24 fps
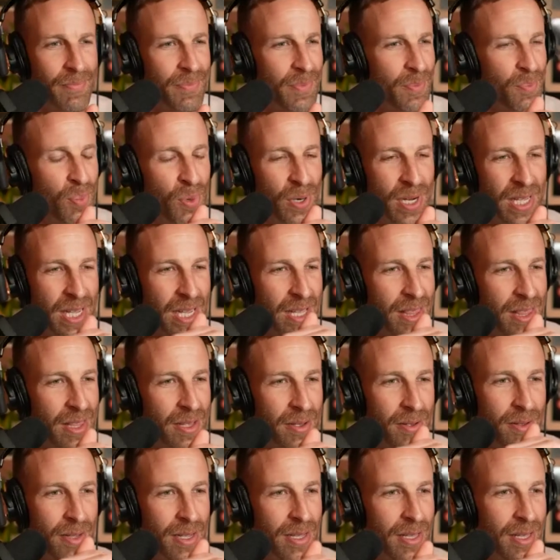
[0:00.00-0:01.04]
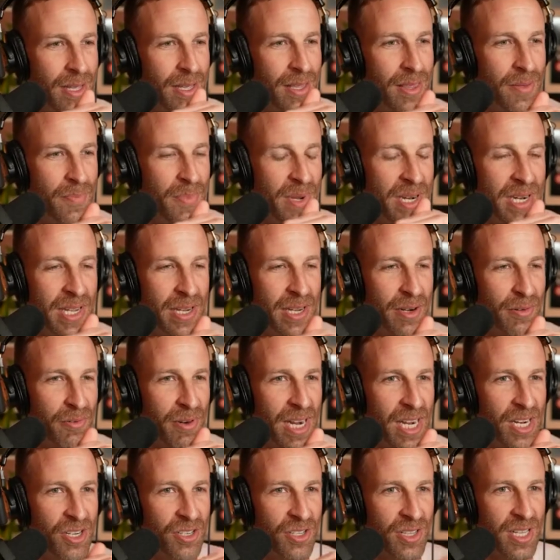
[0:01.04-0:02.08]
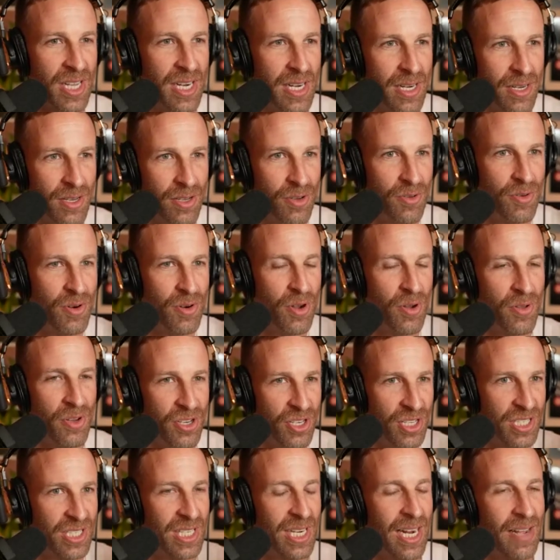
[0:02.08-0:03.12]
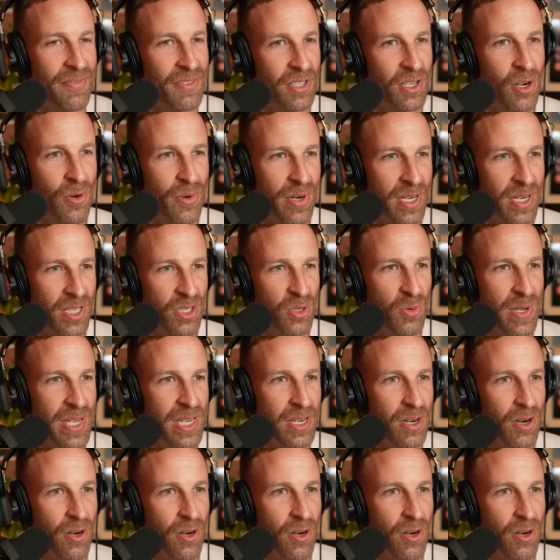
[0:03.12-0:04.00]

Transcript: put it in the median range and then you're just gonna have to go in and tweak,